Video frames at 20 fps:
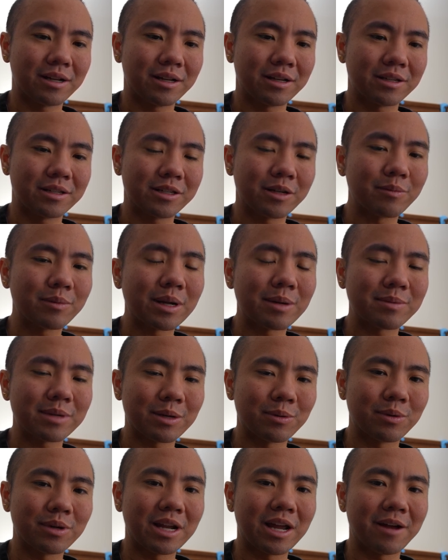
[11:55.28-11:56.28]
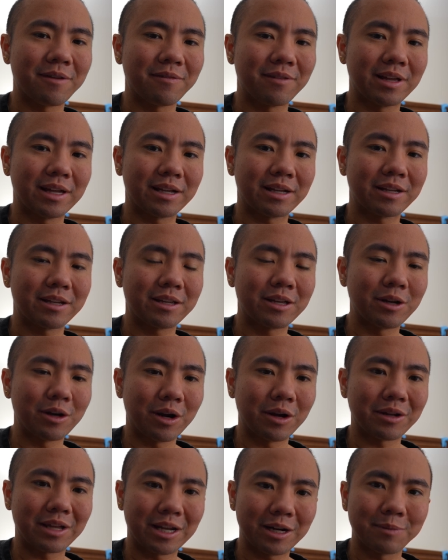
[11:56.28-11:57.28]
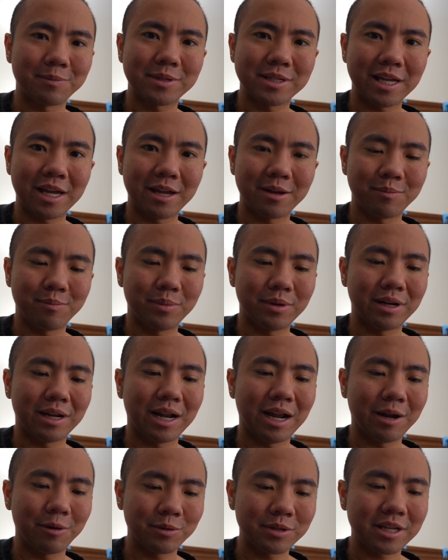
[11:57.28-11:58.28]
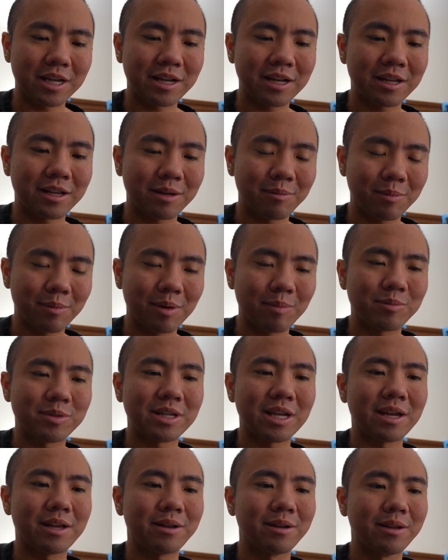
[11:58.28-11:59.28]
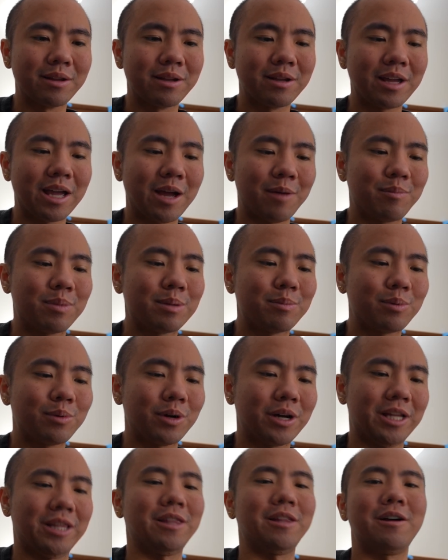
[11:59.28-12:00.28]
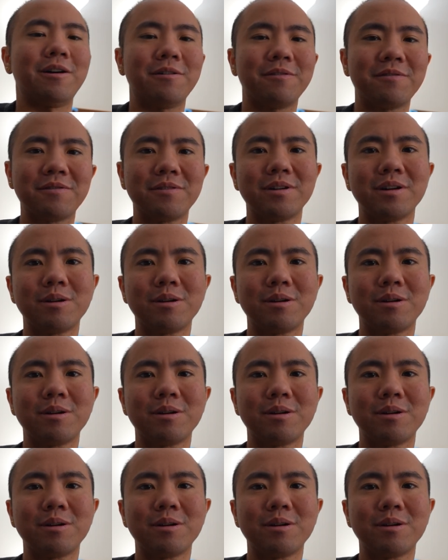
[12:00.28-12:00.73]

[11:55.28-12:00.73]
sometimes I would have like, I get upset, but I was getting upset at people I love